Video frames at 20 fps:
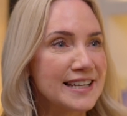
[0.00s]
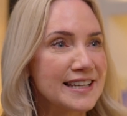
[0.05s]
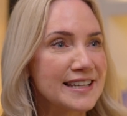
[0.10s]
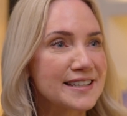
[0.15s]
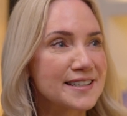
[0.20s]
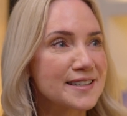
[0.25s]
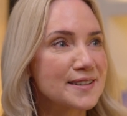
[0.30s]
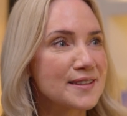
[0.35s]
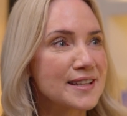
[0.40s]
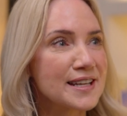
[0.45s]

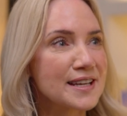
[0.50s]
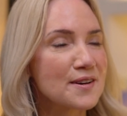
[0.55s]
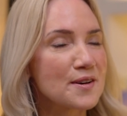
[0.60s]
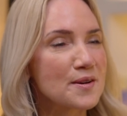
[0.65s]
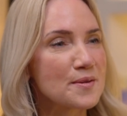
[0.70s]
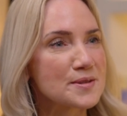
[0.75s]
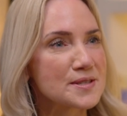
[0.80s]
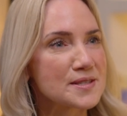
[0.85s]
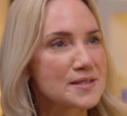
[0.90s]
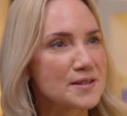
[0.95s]
I don't think I
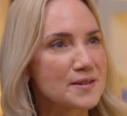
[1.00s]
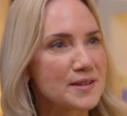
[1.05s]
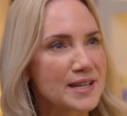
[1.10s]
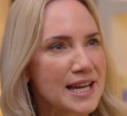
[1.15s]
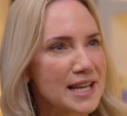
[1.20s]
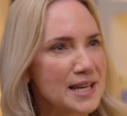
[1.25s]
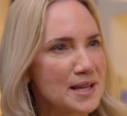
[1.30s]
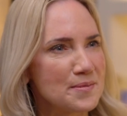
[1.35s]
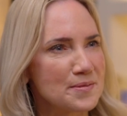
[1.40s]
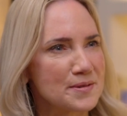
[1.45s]
was doing
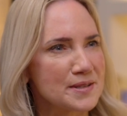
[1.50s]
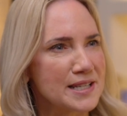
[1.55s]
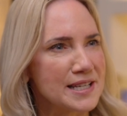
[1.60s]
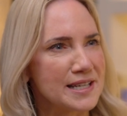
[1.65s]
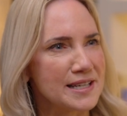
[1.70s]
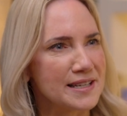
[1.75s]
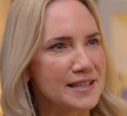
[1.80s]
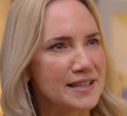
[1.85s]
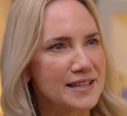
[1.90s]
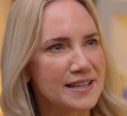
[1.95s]

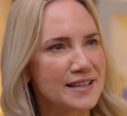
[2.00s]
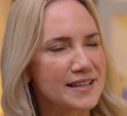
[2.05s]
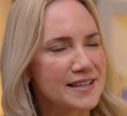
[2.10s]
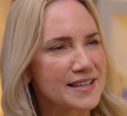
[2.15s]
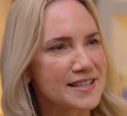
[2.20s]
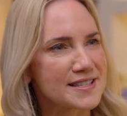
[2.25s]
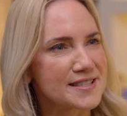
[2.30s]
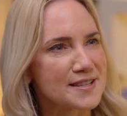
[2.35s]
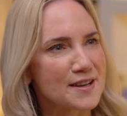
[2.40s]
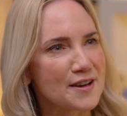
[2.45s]
anybody
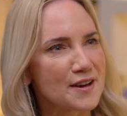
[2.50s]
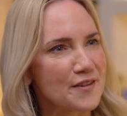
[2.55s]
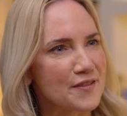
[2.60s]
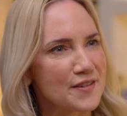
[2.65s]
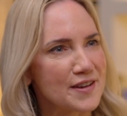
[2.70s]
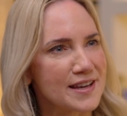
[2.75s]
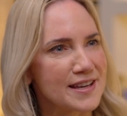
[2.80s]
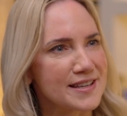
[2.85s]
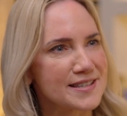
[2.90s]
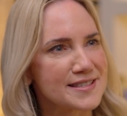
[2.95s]
a
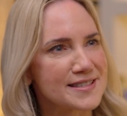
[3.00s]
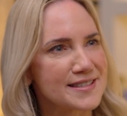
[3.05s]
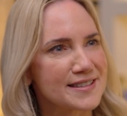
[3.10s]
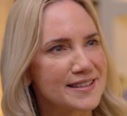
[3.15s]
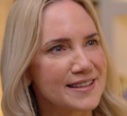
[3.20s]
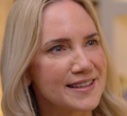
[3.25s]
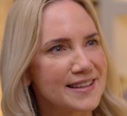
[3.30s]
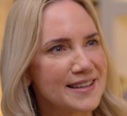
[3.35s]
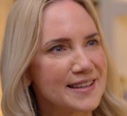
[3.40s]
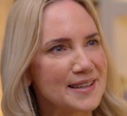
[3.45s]
service
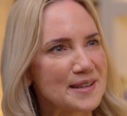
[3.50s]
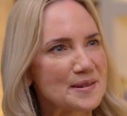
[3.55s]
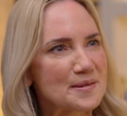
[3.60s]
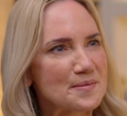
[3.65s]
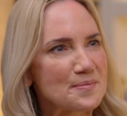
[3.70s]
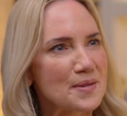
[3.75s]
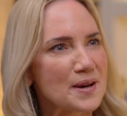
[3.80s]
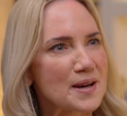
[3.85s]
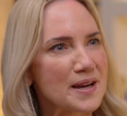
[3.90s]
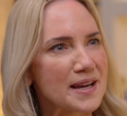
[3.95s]

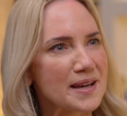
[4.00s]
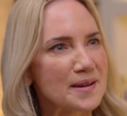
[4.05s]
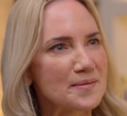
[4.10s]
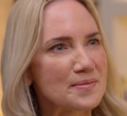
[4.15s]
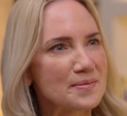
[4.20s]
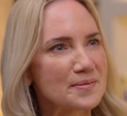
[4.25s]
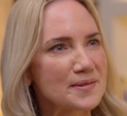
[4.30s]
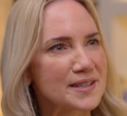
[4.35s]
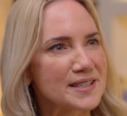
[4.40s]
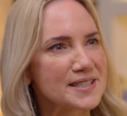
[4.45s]
by
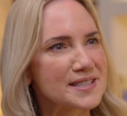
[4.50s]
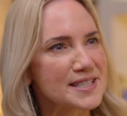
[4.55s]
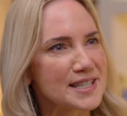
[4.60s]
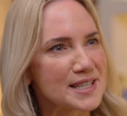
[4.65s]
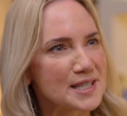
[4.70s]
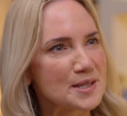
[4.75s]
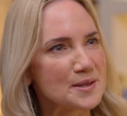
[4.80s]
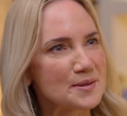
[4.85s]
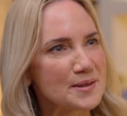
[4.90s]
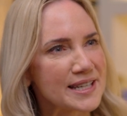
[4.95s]

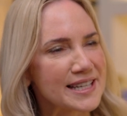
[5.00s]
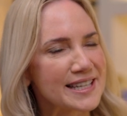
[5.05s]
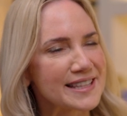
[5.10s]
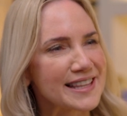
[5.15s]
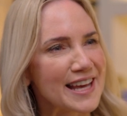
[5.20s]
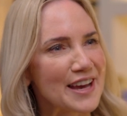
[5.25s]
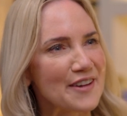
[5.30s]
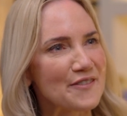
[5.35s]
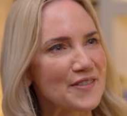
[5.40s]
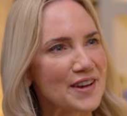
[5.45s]
continuing in
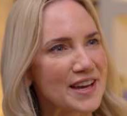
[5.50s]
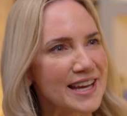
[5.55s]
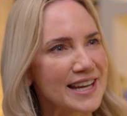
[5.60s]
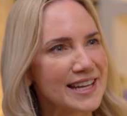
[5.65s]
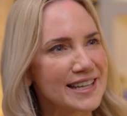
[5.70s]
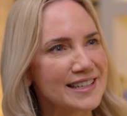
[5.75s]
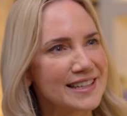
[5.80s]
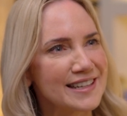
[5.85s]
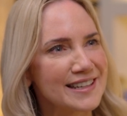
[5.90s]
that vein.